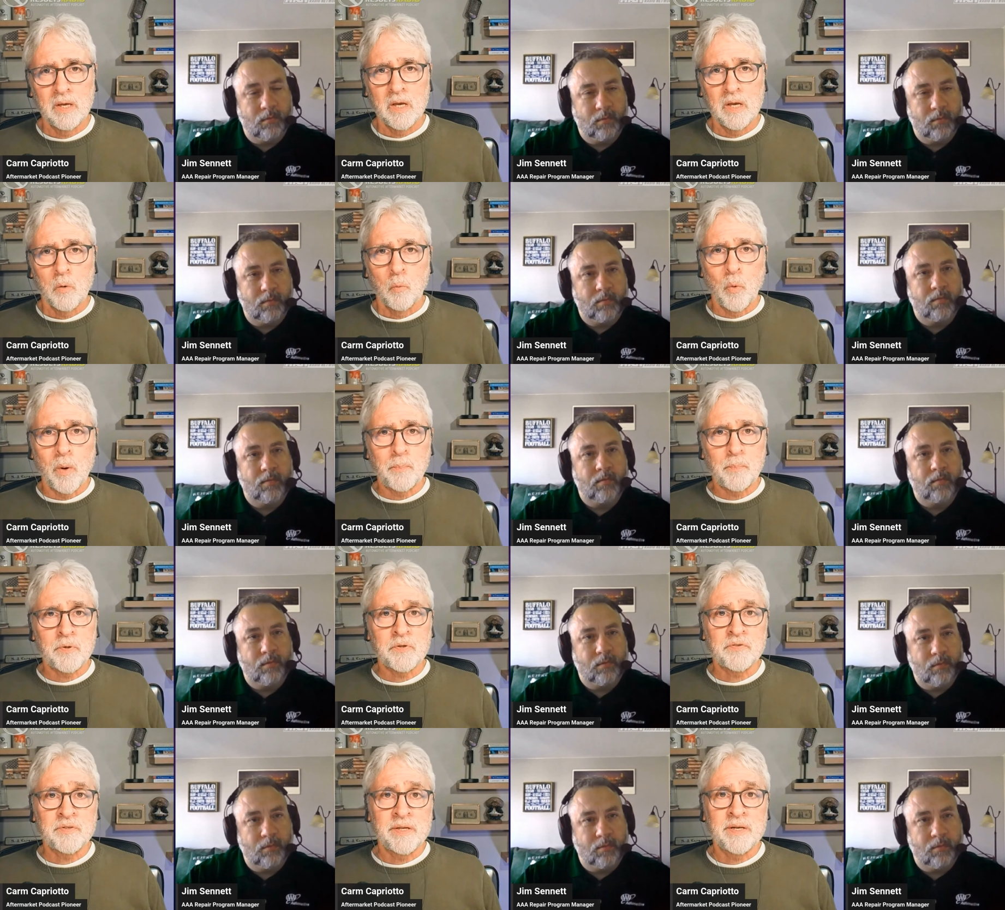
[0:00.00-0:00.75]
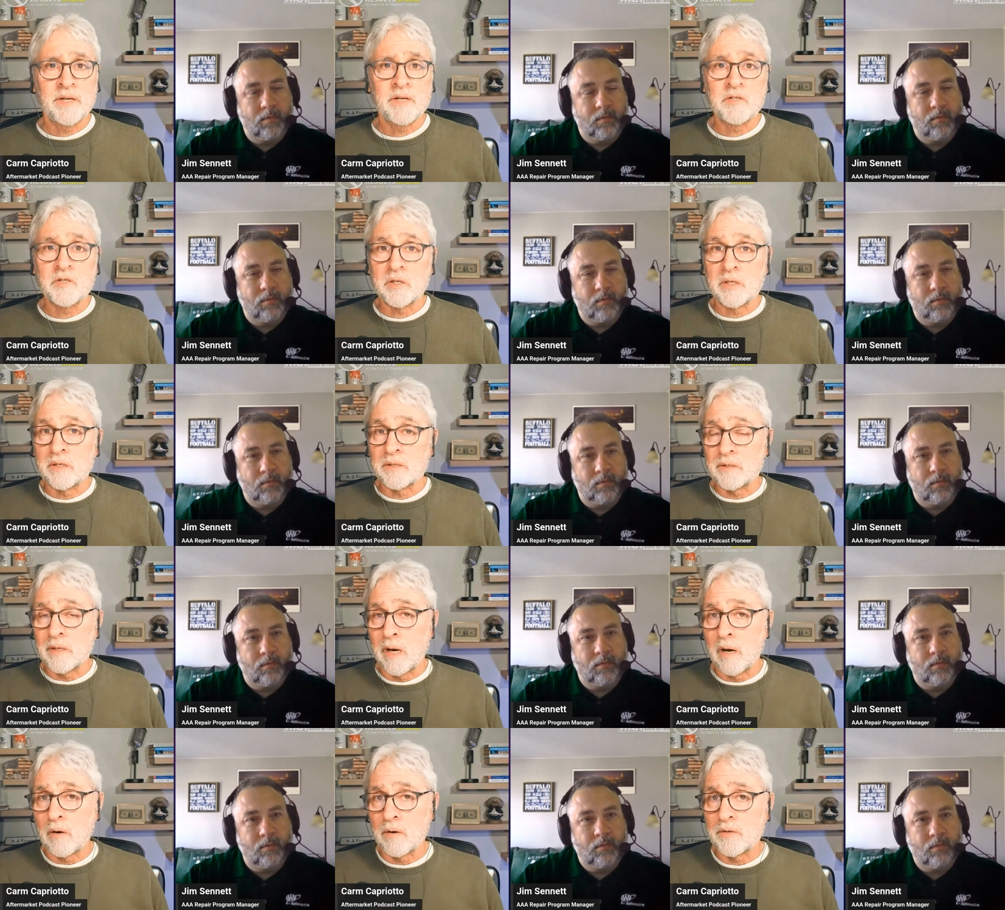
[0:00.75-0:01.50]
Speaker 1: What percentage is
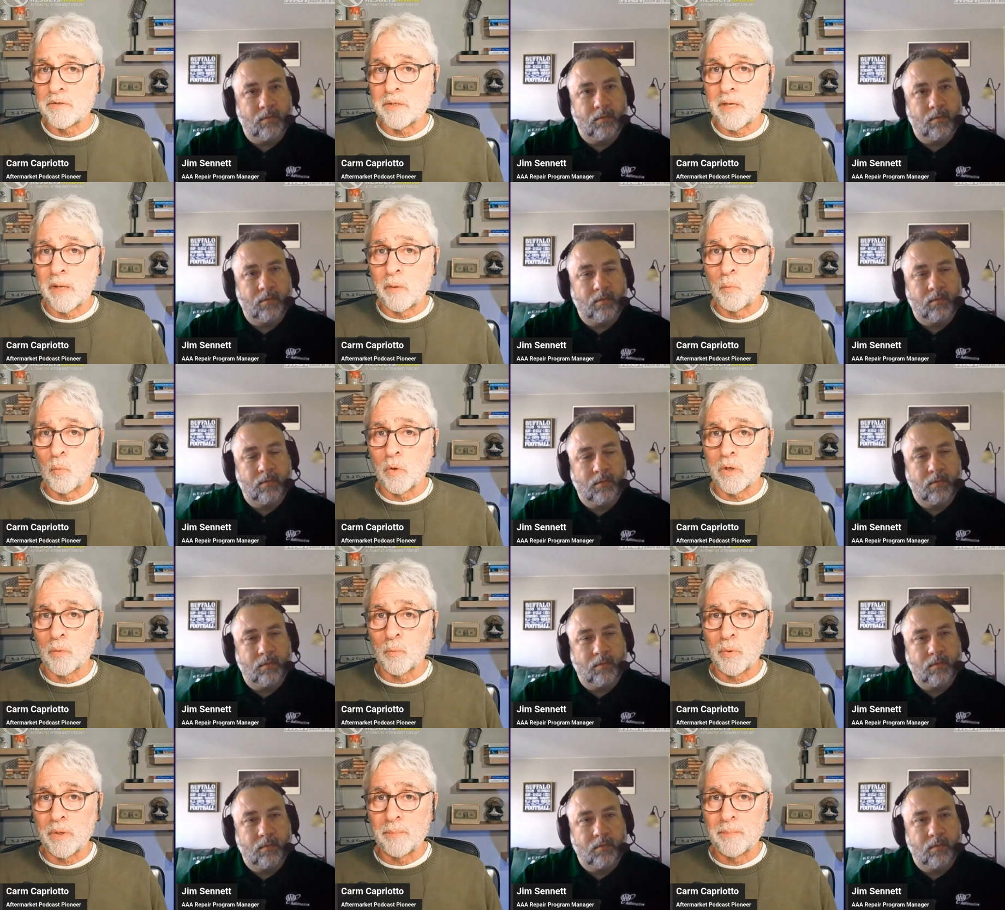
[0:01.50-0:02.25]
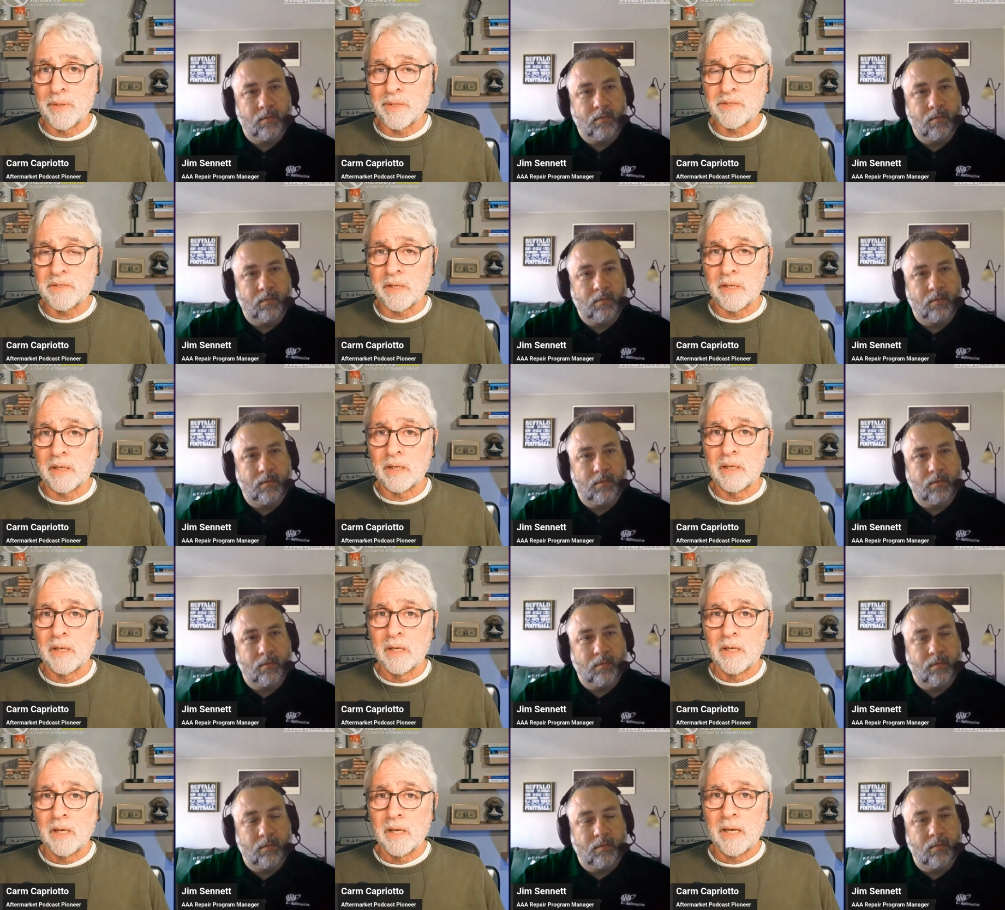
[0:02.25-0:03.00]
ours, and what are we missing?
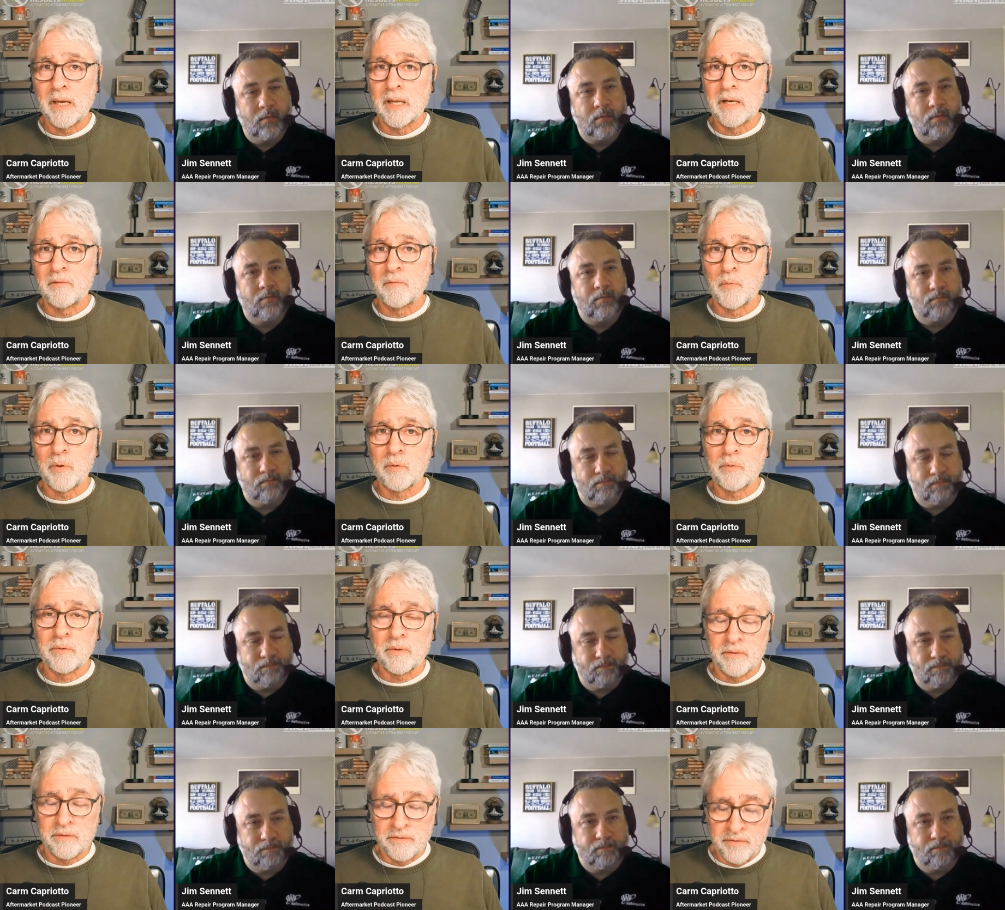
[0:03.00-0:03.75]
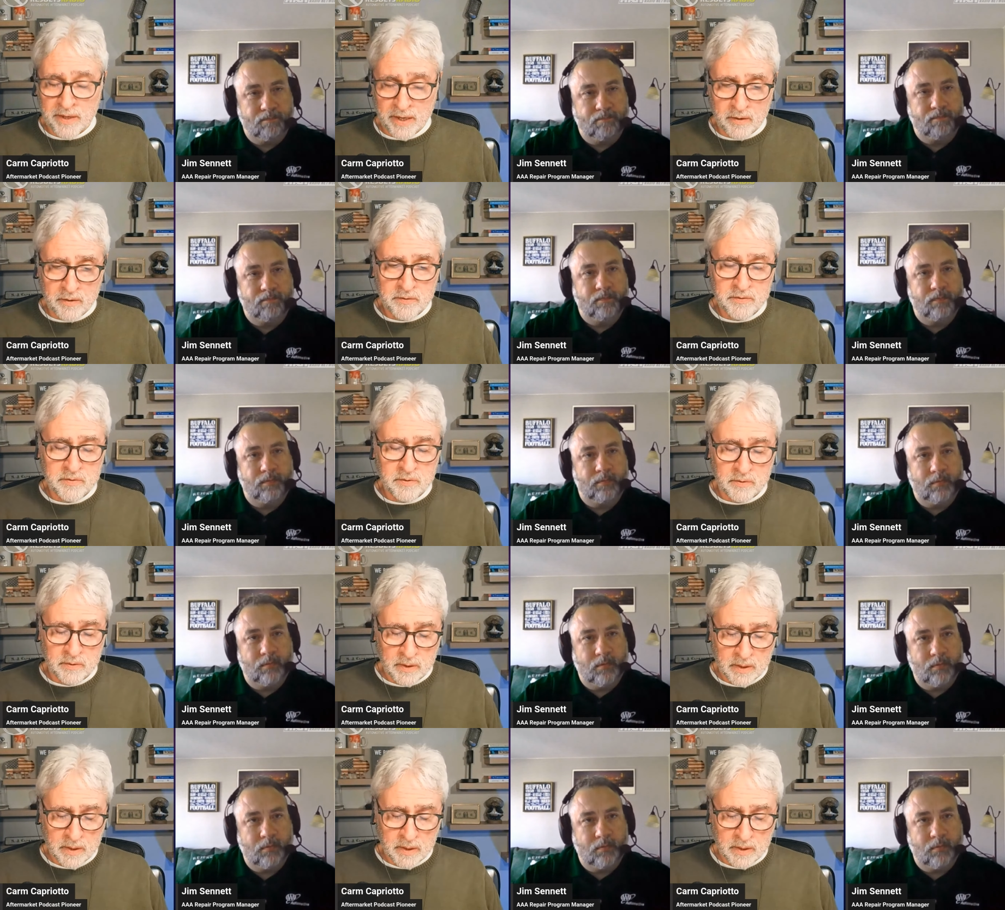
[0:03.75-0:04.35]
And if we're there to